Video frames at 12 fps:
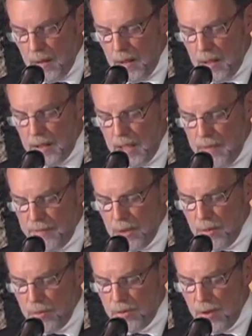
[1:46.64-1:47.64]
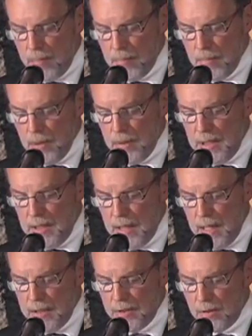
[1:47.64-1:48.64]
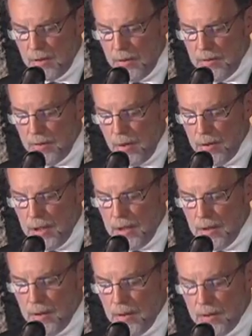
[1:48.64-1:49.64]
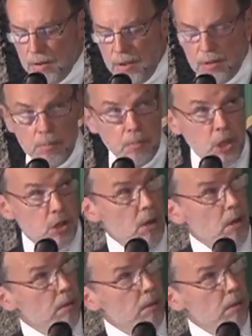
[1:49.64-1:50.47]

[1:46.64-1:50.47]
I'll give you some details concerning this measure.